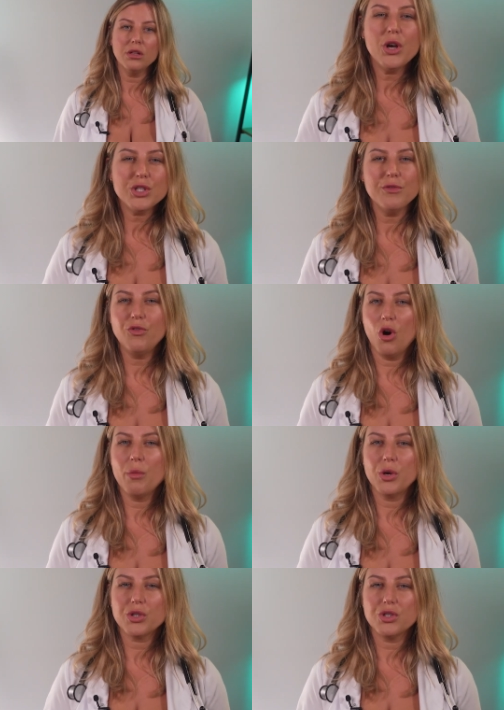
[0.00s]
First and
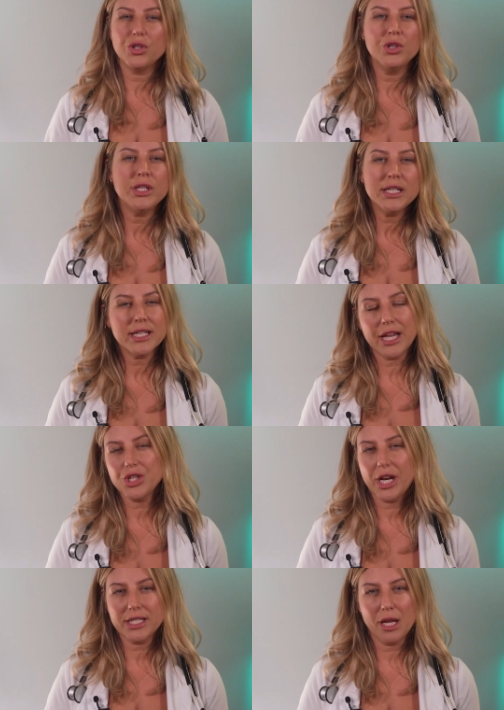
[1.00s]
foremost, you need to get
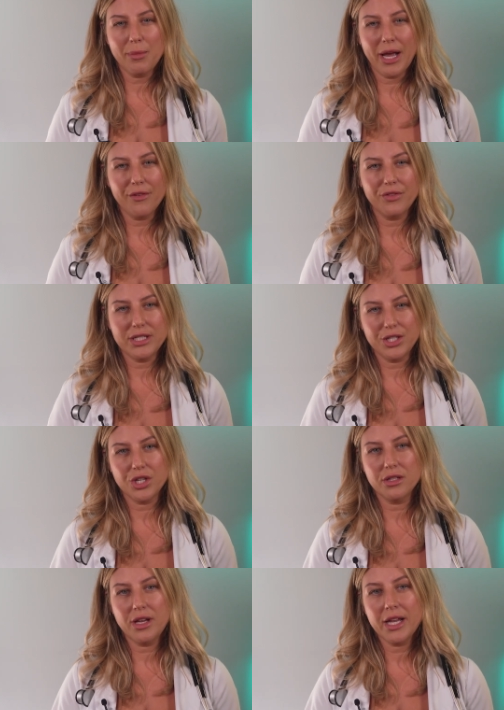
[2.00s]
checked out by a
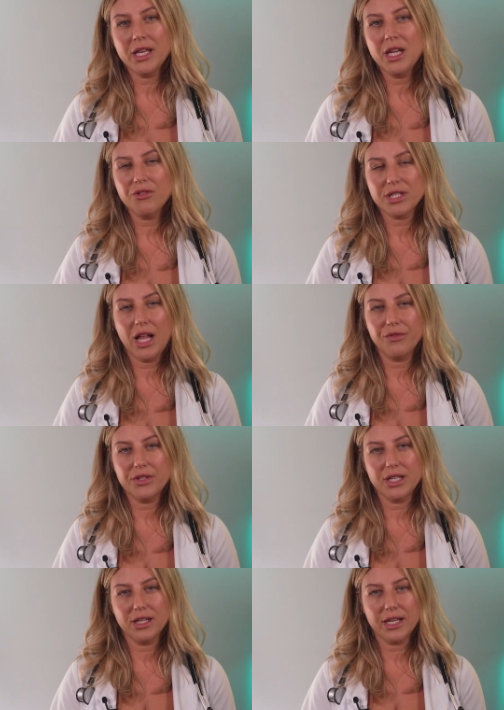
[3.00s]
physician at your nearest health
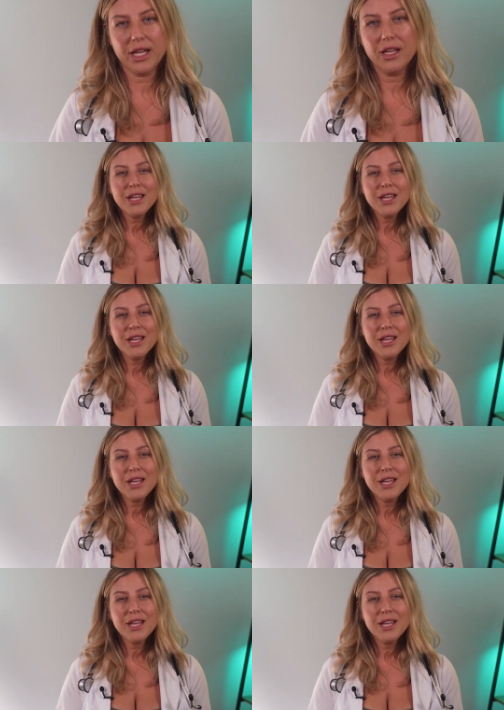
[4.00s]
facility.